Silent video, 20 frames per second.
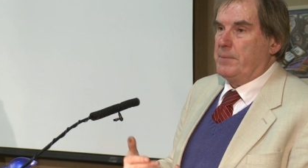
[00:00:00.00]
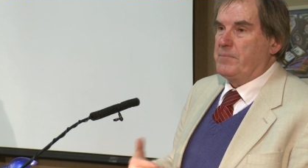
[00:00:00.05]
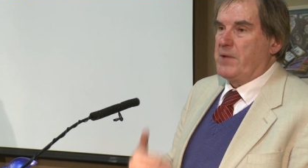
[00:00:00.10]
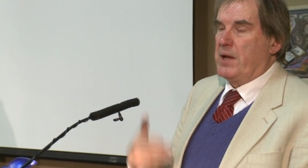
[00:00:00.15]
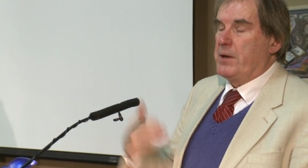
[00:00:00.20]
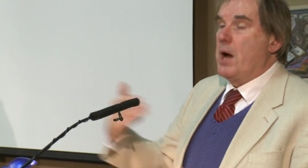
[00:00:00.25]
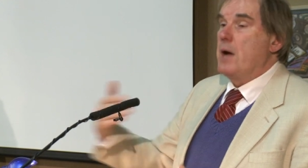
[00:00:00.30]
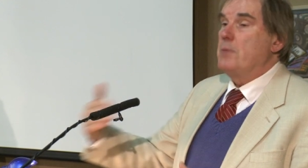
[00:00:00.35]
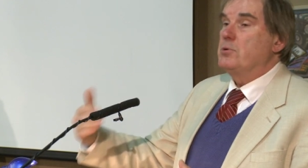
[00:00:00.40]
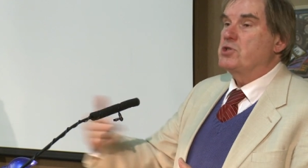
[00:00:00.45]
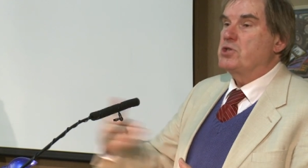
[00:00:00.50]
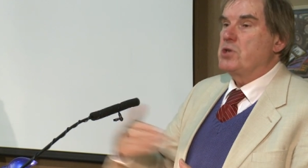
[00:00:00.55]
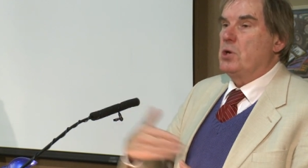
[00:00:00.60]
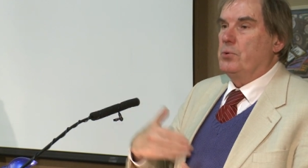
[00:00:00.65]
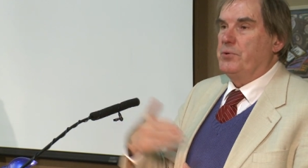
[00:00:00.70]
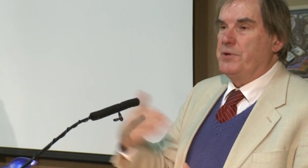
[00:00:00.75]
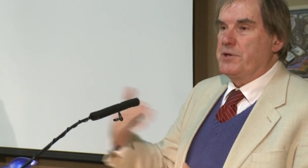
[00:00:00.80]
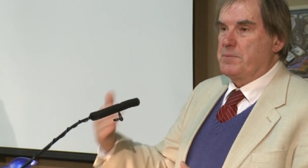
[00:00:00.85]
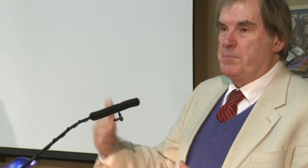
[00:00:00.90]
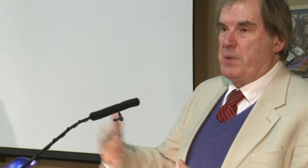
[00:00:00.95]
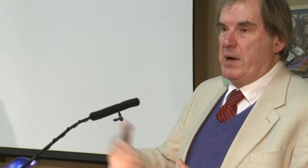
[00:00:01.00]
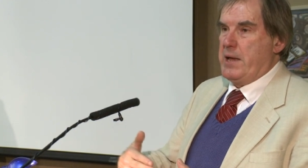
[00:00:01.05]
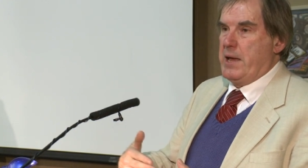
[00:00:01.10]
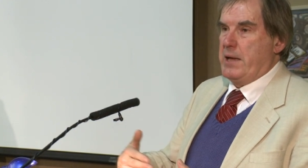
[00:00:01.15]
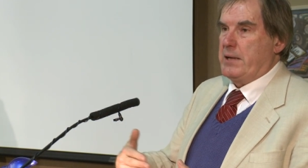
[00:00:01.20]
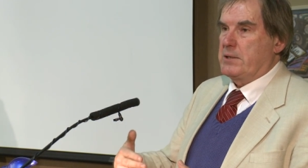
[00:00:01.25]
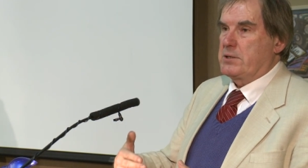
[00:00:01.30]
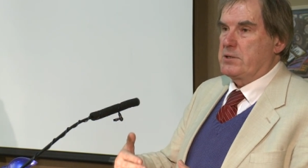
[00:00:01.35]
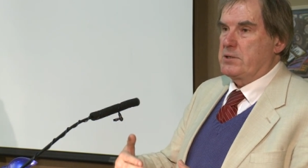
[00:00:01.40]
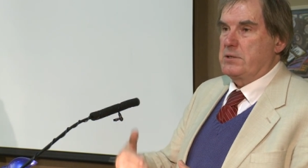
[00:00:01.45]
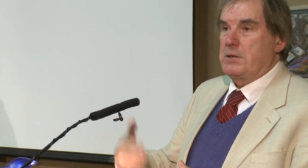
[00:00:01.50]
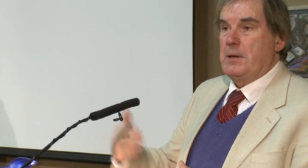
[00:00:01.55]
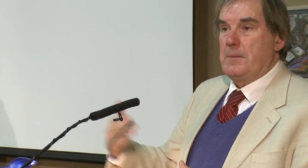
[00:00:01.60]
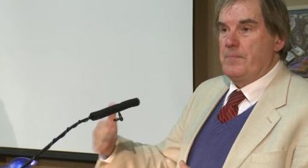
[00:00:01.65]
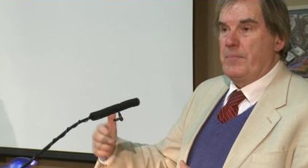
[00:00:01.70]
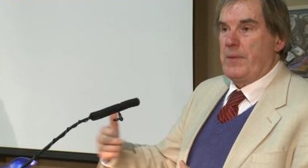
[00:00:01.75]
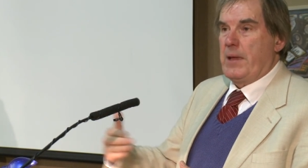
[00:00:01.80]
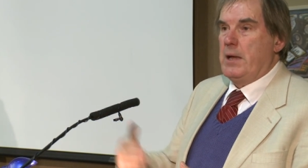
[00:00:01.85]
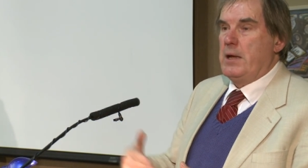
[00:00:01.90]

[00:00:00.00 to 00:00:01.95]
it. And I was told this by X. Yeah?